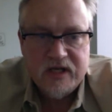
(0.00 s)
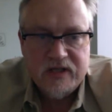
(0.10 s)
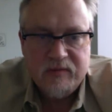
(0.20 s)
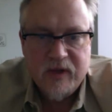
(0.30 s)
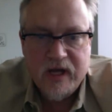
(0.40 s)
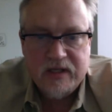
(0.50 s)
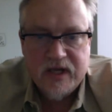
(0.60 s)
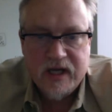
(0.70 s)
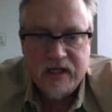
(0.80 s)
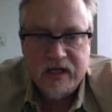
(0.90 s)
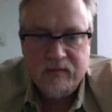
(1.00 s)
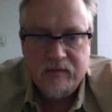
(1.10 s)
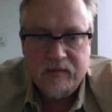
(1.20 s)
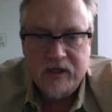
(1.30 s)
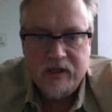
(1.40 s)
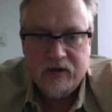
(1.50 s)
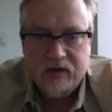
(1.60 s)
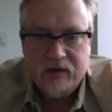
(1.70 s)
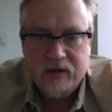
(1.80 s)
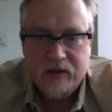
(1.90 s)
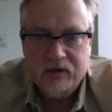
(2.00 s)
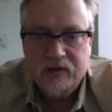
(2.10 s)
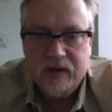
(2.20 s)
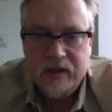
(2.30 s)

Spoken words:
appliance ID would be your GUID.